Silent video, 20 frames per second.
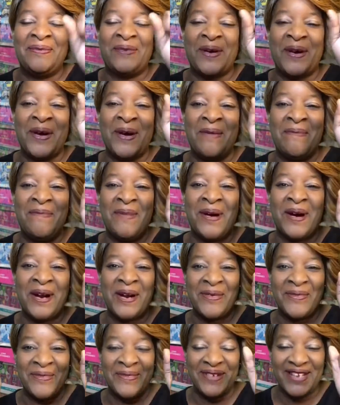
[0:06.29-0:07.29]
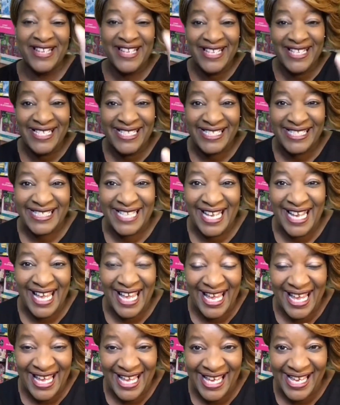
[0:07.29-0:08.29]
Walmart
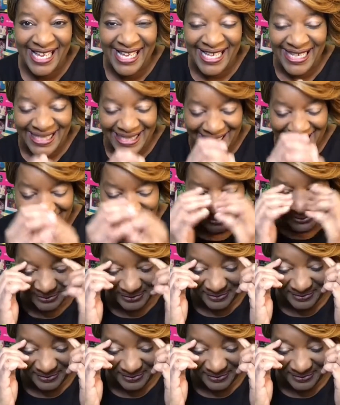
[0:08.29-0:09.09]
Wednesdays.